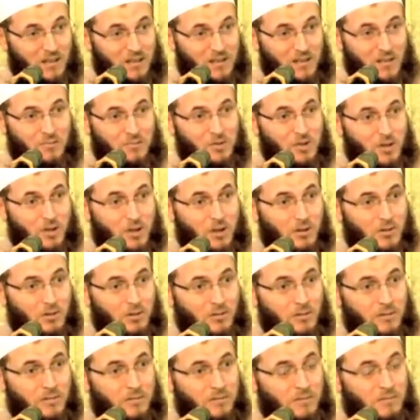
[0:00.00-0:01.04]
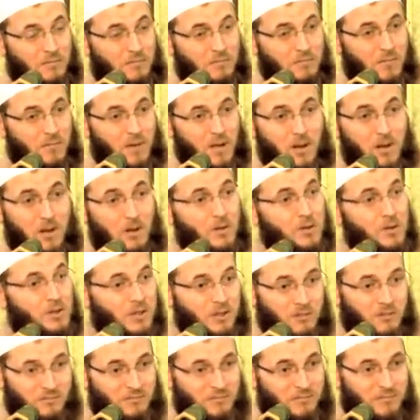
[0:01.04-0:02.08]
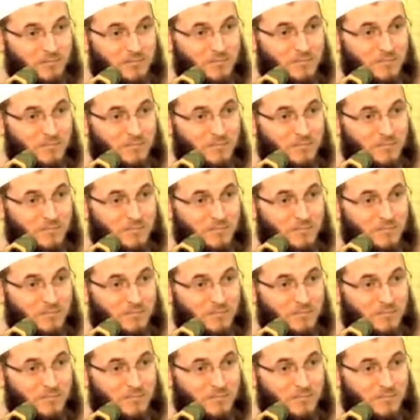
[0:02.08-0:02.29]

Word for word: Some sort of illusion.